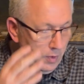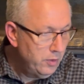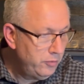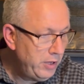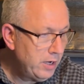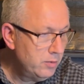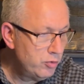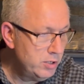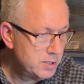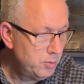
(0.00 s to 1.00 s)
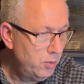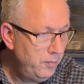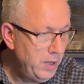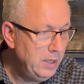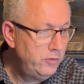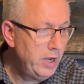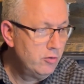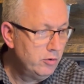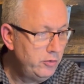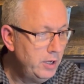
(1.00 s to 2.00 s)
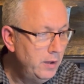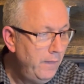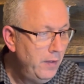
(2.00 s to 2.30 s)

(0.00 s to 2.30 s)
The second principle, integrity.